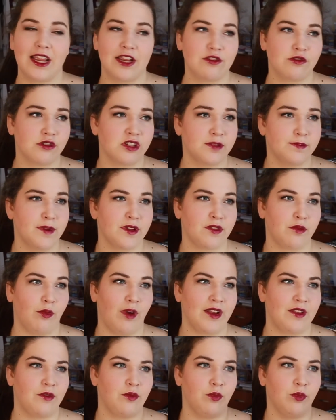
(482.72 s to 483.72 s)
Andrew Smith
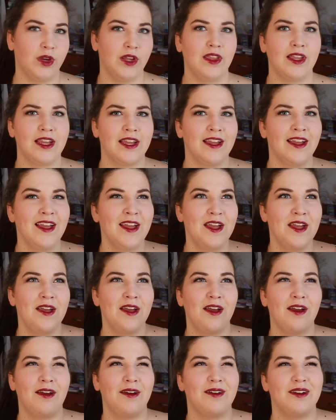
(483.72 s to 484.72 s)
writes really,
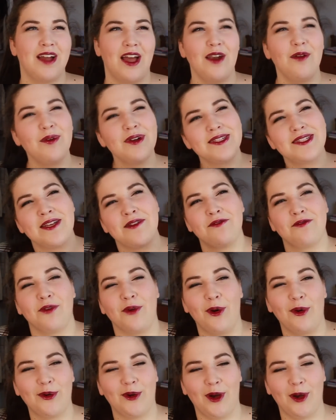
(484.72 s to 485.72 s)
I don't want to say
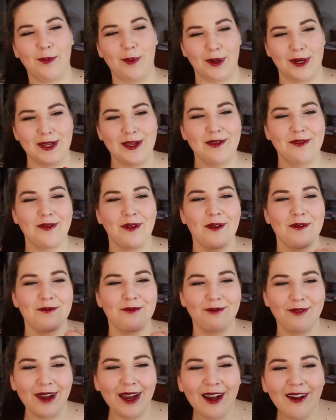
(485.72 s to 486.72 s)
vulgar, but he's
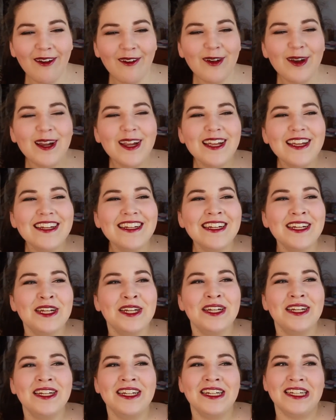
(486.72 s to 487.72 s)
very
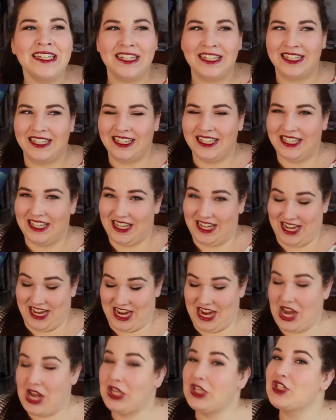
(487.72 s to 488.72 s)

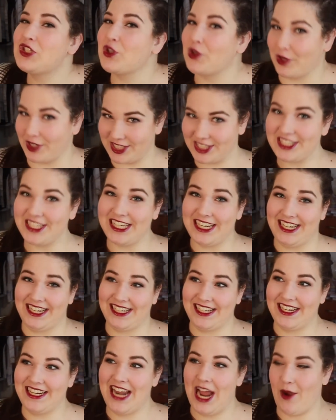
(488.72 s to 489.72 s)

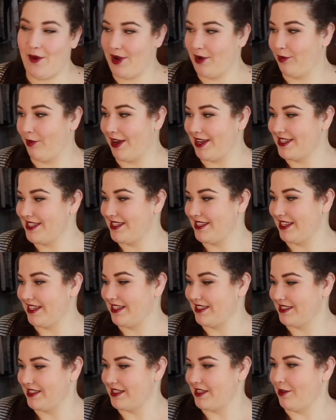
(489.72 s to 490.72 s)
interesting in how he writes
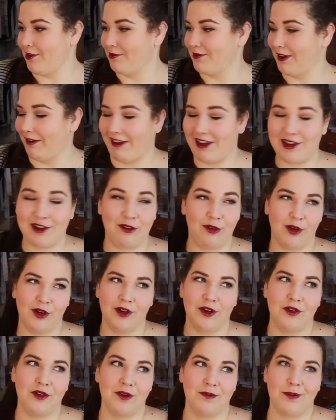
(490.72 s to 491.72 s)
things. It's all very
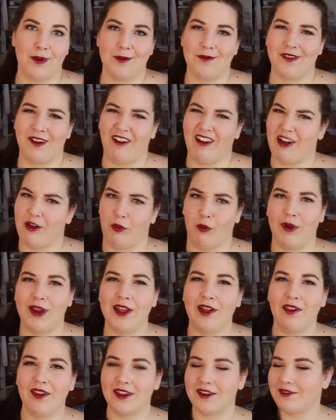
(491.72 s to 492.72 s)
crude but very
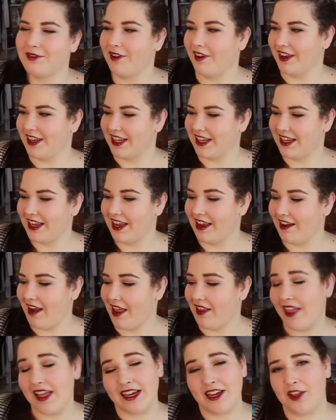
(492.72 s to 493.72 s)
real and funny and
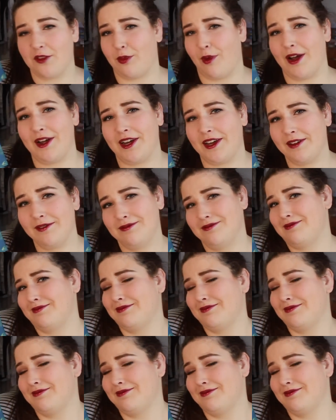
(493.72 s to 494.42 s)
I like his writing